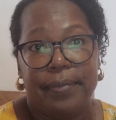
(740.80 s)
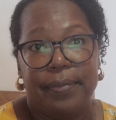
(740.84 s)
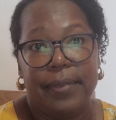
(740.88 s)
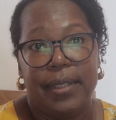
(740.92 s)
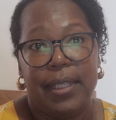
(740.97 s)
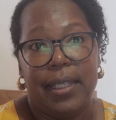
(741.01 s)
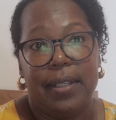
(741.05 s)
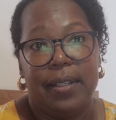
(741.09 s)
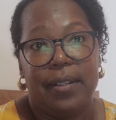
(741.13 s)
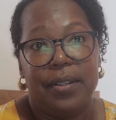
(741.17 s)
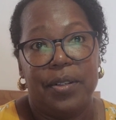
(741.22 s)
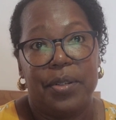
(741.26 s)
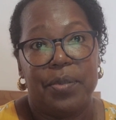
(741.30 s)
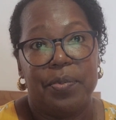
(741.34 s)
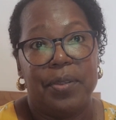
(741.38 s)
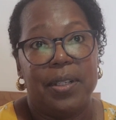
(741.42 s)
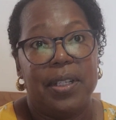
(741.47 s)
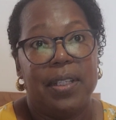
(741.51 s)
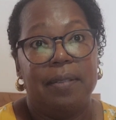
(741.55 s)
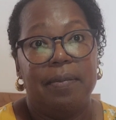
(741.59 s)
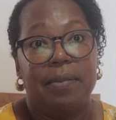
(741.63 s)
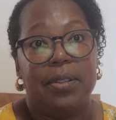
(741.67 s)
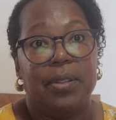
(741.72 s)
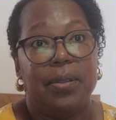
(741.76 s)
it is
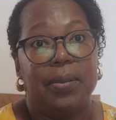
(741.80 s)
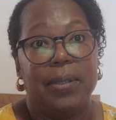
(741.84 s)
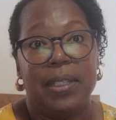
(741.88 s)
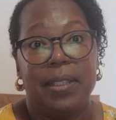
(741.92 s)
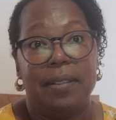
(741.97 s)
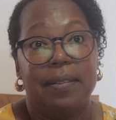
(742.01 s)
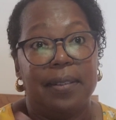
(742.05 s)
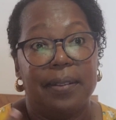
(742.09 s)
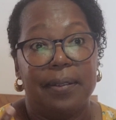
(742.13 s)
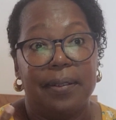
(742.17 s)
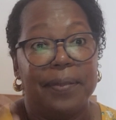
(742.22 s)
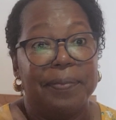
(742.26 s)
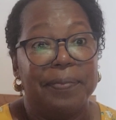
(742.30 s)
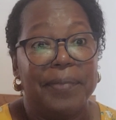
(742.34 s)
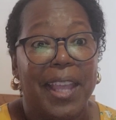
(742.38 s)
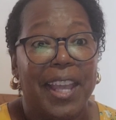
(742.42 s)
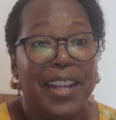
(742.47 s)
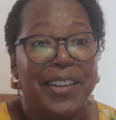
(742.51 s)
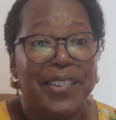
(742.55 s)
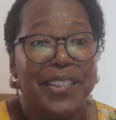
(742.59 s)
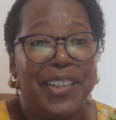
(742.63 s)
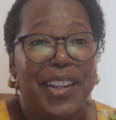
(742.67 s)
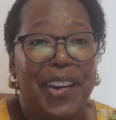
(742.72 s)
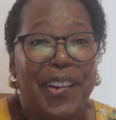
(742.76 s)
when you get there.
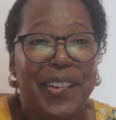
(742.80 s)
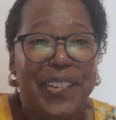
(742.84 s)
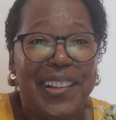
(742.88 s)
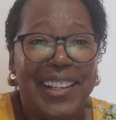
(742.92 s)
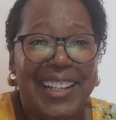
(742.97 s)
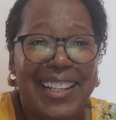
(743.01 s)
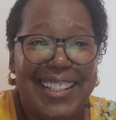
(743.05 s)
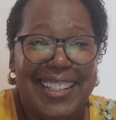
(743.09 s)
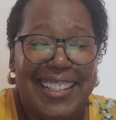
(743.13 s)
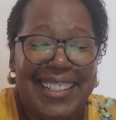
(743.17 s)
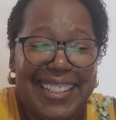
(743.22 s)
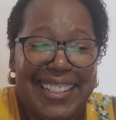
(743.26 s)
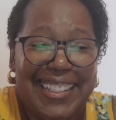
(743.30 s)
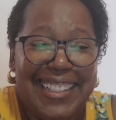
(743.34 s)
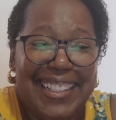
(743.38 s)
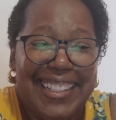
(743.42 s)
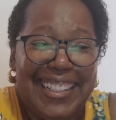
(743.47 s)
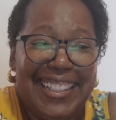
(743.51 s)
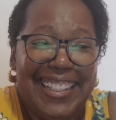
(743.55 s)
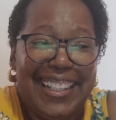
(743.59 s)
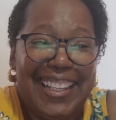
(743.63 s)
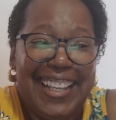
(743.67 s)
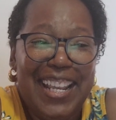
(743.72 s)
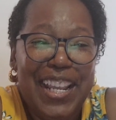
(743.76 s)
I don't know.
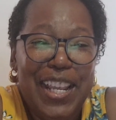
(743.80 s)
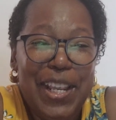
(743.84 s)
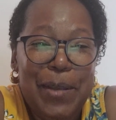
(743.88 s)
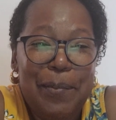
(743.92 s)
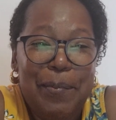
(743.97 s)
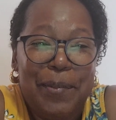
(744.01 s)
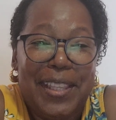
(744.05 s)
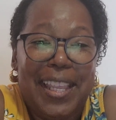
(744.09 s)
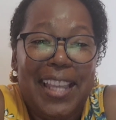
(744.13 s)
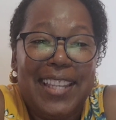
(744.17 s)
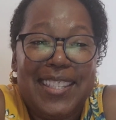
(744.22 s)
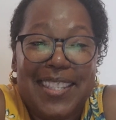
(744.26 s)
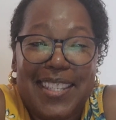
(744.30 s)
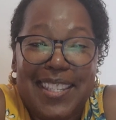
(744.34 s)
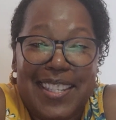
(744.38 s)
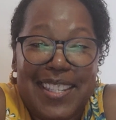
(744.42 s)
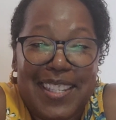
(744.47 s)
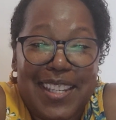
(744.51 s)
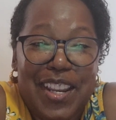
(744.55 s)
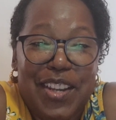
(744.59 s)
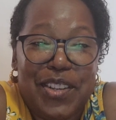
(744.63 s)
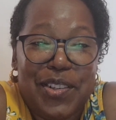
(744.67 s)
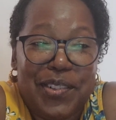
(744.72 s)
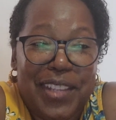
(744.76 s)
But that's the
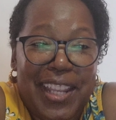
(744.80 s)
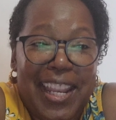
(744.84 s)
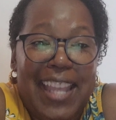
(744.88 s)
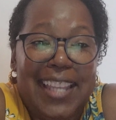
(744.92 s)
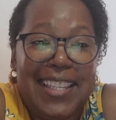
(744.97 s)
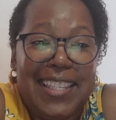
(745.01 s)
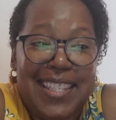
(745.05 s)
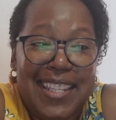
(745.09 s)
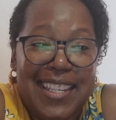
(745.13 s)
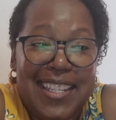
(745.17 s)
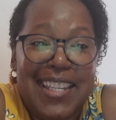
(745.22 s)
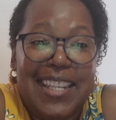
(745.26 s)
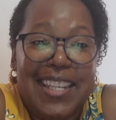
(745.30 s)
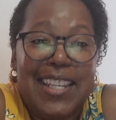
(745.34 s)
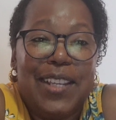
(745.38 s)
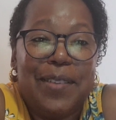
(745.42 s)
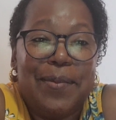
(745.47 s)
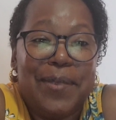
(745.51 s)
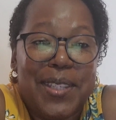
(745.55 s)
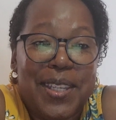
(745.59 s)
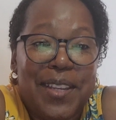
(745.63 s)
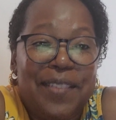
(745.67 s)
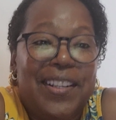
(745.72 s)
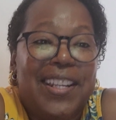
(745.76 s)
schedule they had: 6
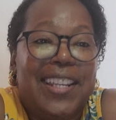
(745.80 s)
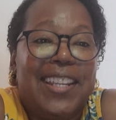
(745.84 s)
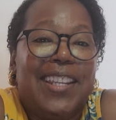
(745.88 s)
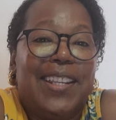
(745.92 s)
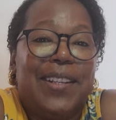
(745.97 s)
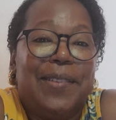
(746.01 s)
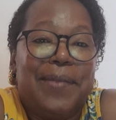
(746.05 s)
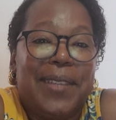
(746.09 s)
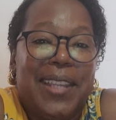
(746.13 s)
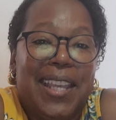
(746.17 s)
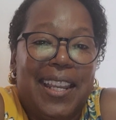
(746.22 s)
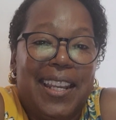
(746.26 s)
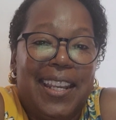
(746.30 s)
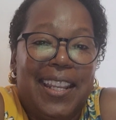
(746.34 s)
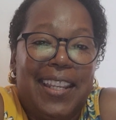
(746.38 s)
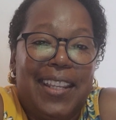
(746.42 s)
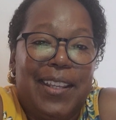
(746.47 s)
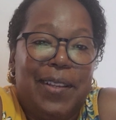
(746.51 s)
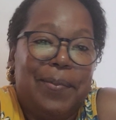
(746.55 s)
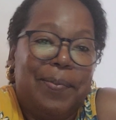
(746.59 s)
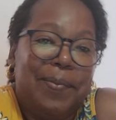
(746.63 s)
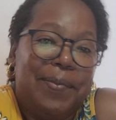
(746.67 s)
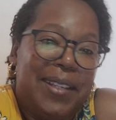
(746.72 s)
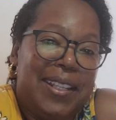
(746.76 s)
a.m., 7 a.m., 9
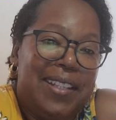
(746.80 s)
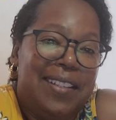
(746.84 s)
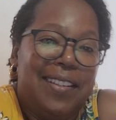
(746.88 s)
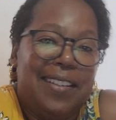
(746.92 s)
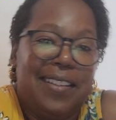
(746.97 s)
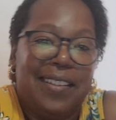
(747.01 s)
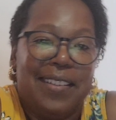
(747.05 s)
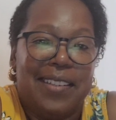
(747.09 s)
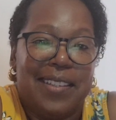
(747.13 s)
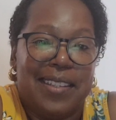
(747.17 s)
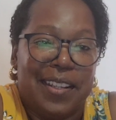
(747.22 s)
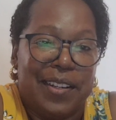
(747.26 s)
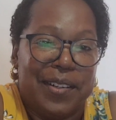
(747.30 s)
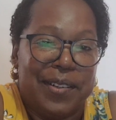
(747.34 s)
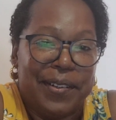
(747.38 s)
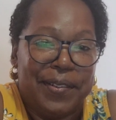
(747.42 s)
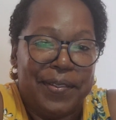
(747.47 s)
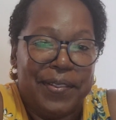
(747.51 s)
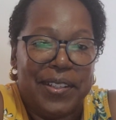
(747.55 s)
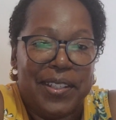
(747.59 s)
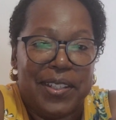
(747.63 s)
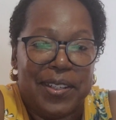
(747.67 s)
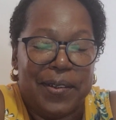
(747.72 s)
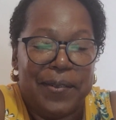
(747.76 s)
a.m., and then etc.
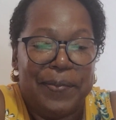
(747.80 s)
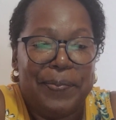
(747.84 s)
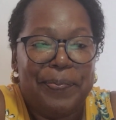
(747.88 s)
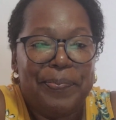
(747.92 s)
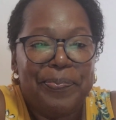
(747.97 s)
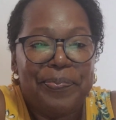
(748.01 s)
So